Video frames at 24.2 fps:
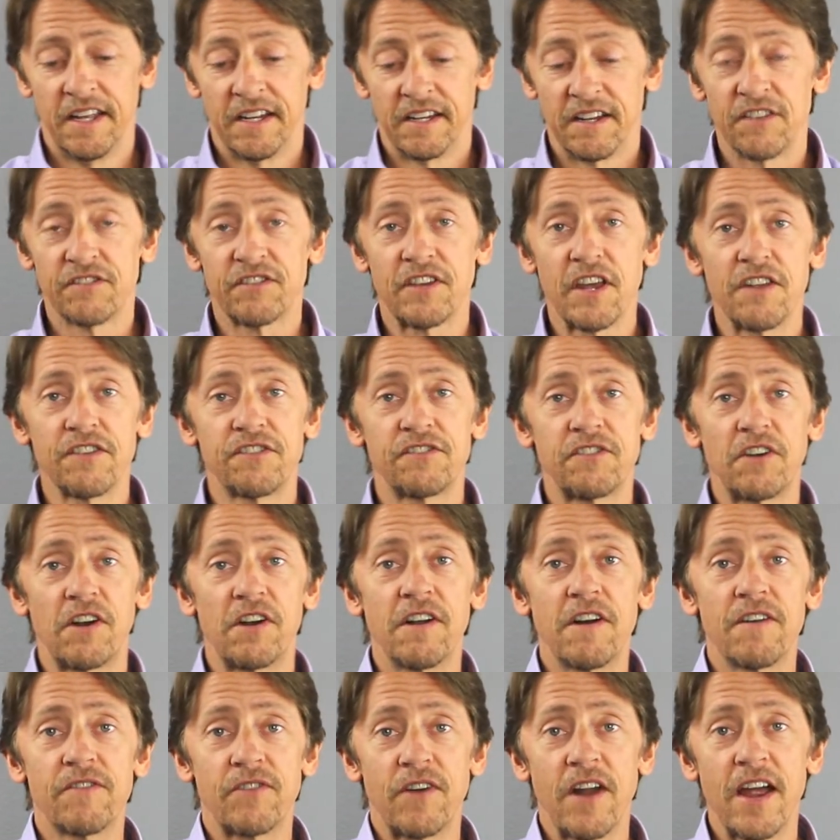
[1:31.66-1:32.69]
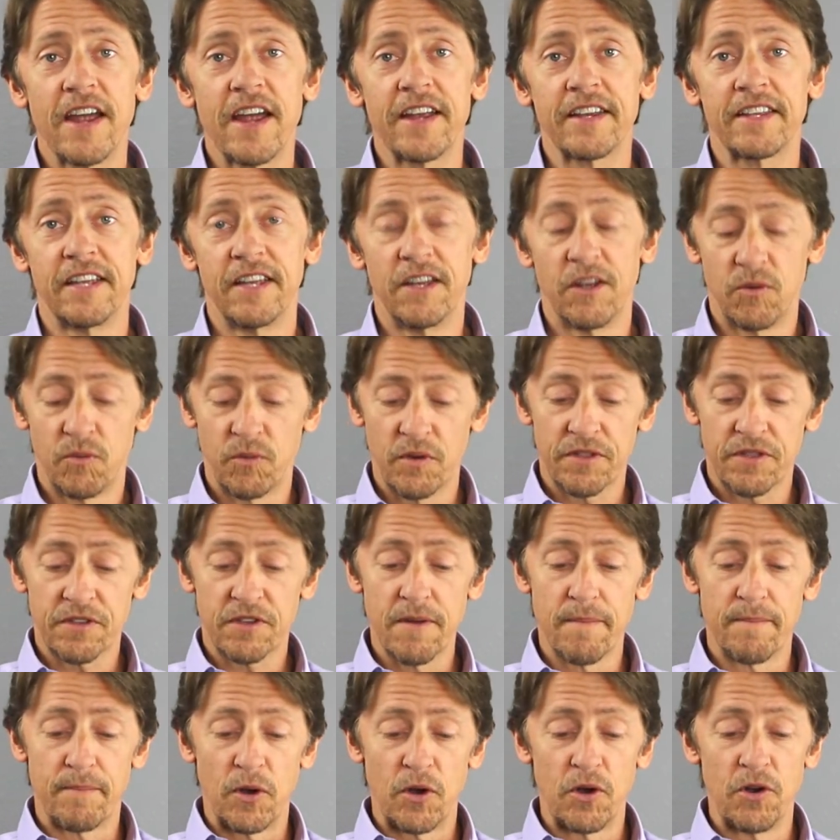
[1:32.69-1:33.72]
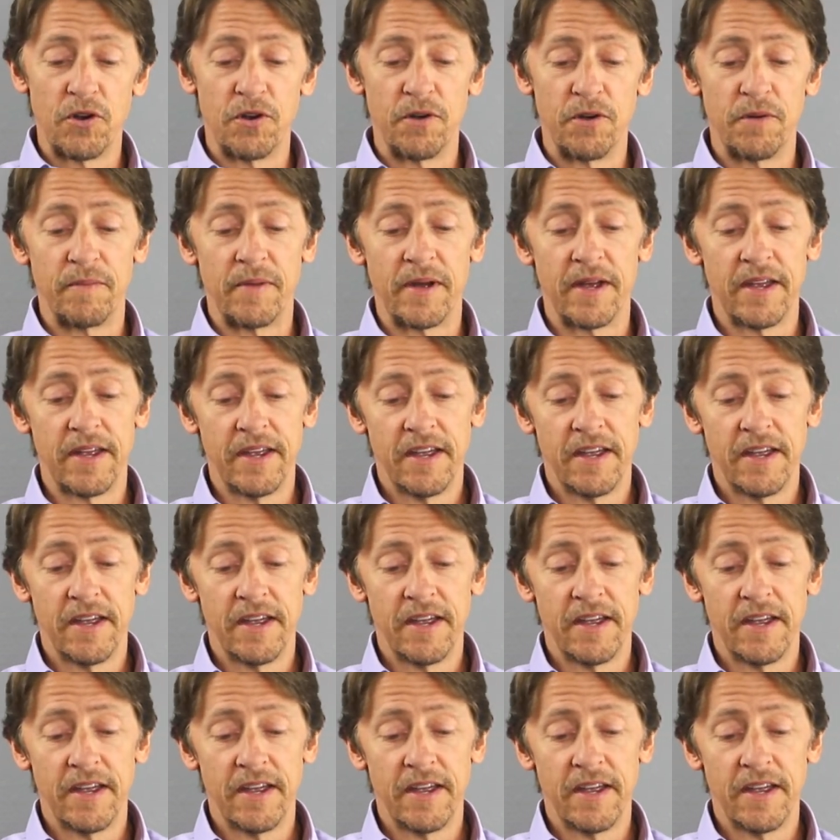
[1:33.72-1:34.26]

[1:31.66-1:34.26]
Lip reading: Let's get it started off right with Kaboom.